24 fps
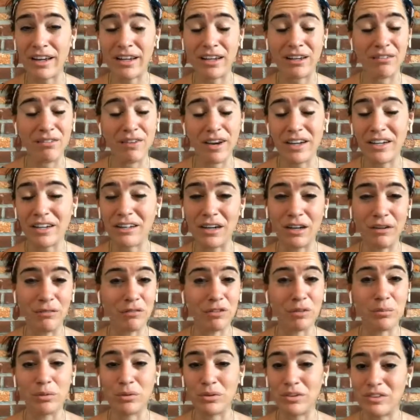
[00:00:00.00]
and find a
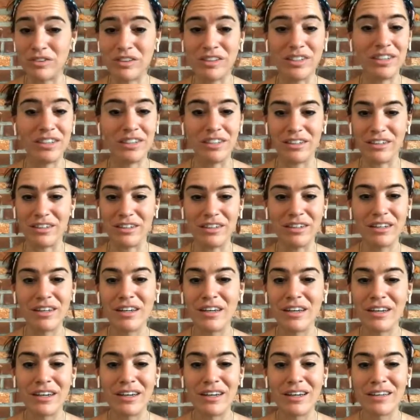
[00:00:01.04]
comfortable seat. And
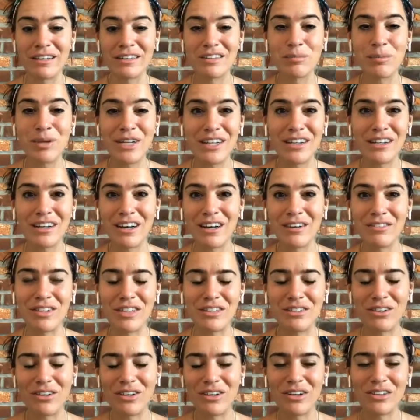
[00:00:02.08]
speaking of, let's
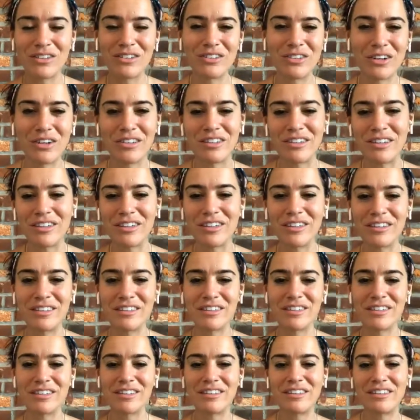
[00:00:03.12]
all start to
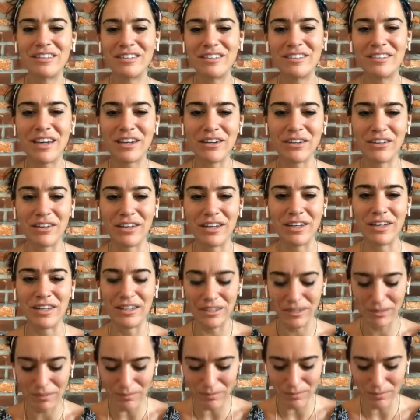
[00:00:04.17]
settle in,